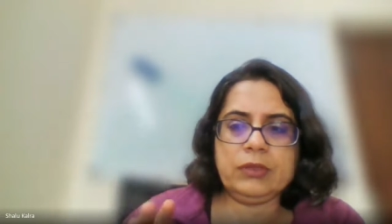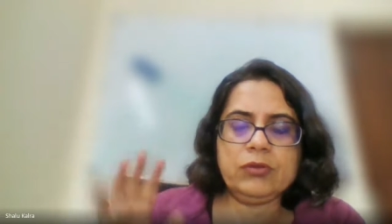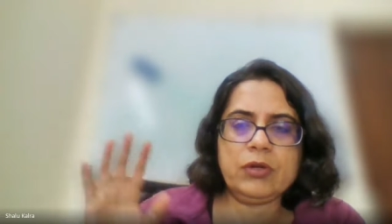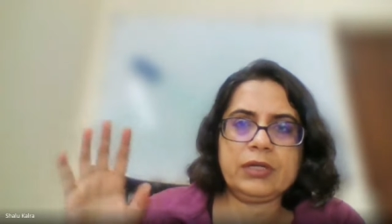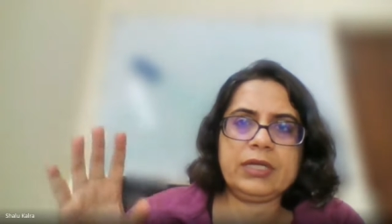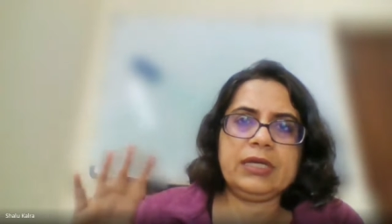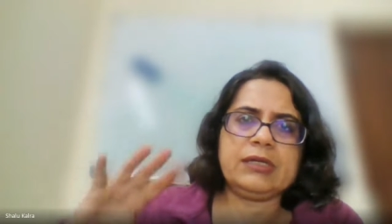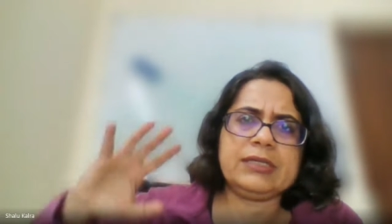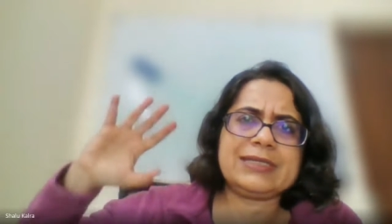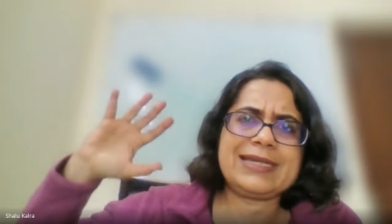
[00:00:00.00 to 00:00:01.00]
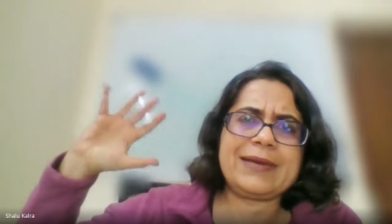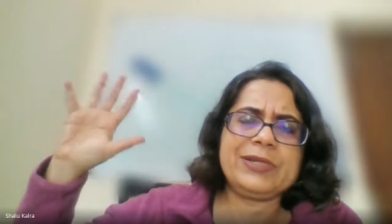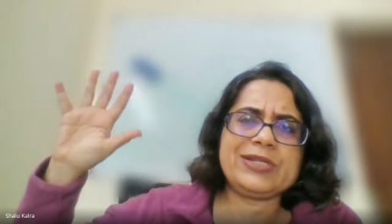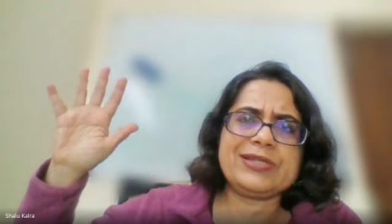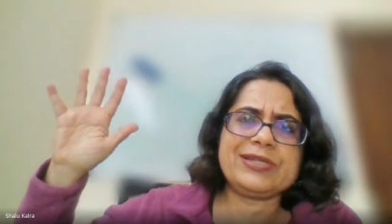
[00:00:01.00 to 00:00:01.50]
Do not take a
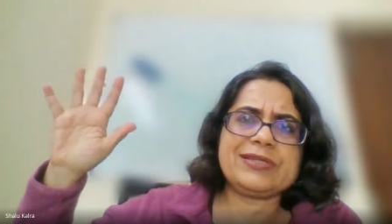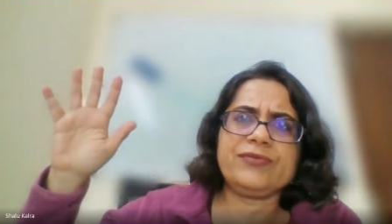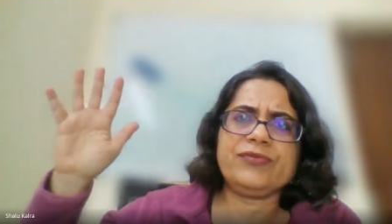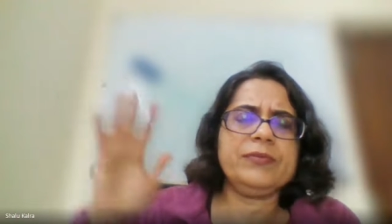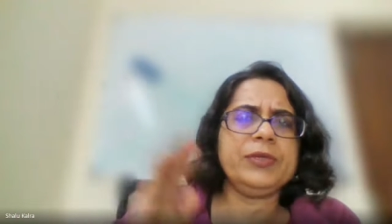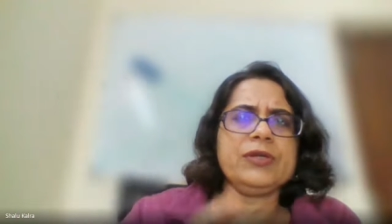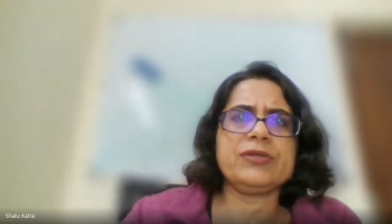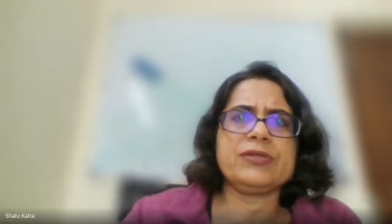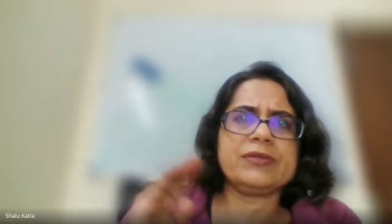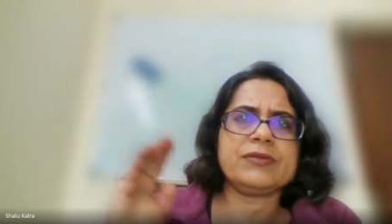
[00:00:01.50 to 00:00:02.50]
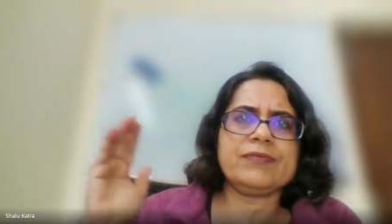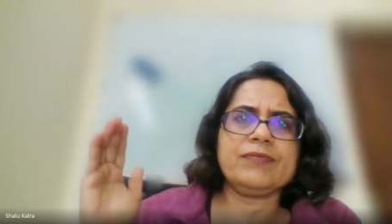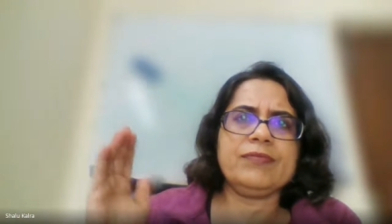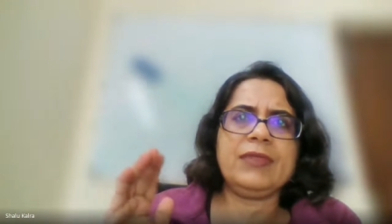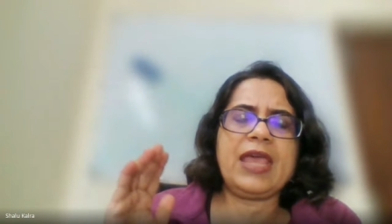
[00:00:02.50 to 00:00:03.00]
established listed firm because
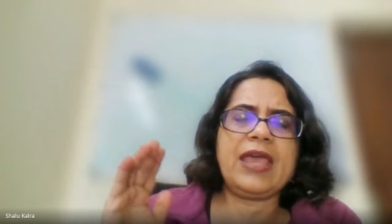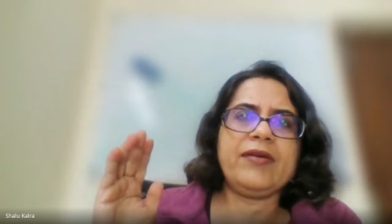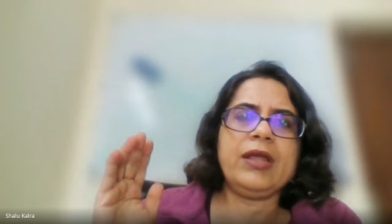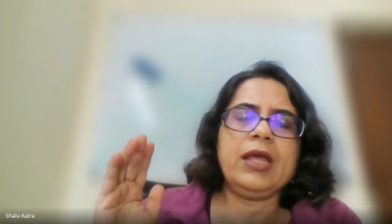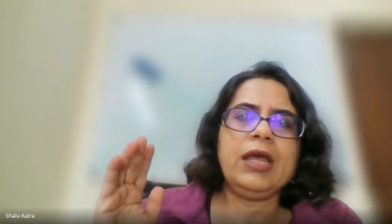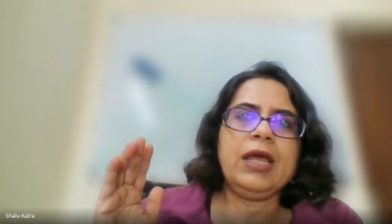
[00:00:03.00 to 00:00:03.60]
their